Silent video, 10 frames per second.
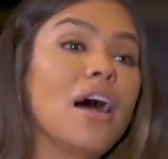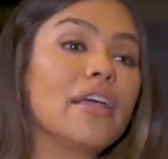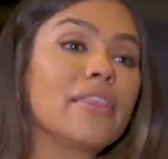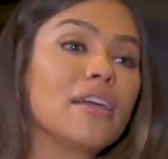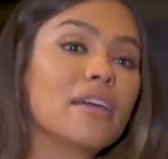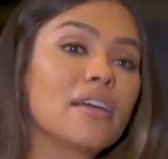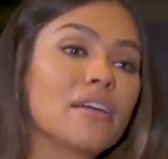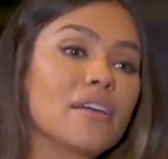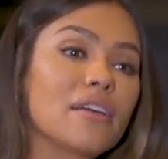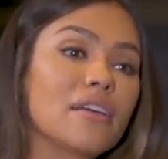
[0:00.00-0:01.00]
I think
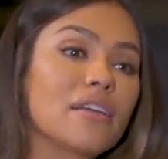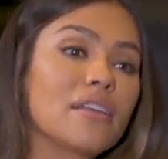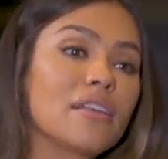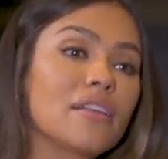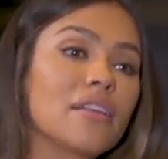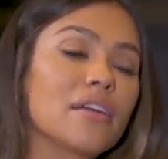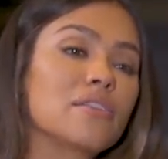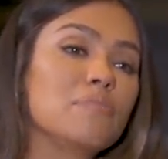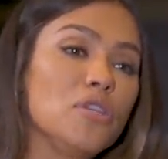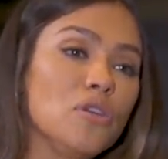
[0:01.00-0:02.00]

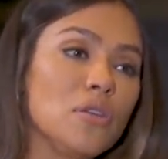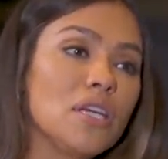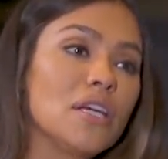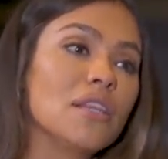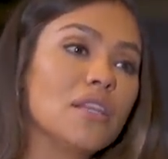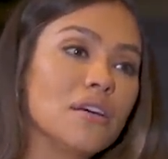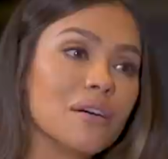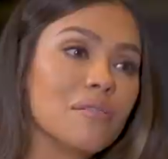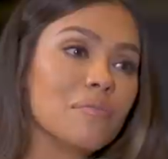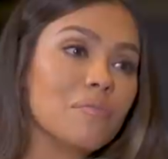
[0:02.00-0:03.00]
there's beauty in the